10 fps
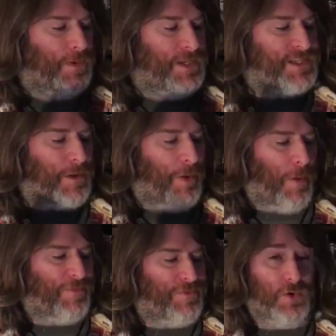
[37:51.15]
This is a
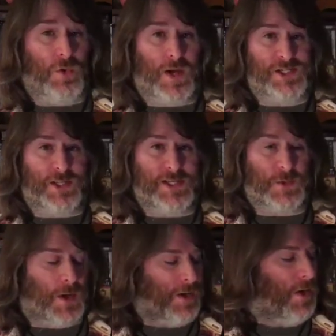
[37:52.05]
proper food question, this
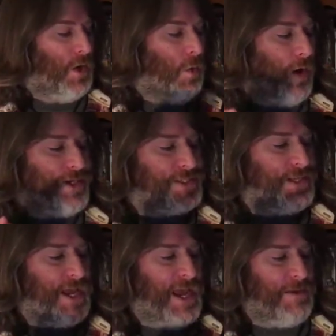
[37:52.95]
one. What is
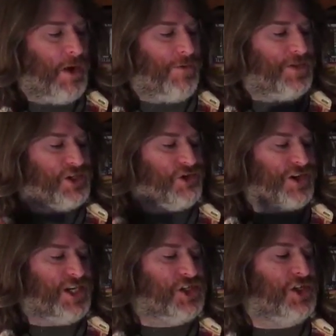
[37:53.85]
the name of the
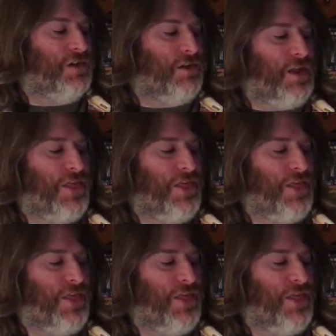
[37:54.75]
traditional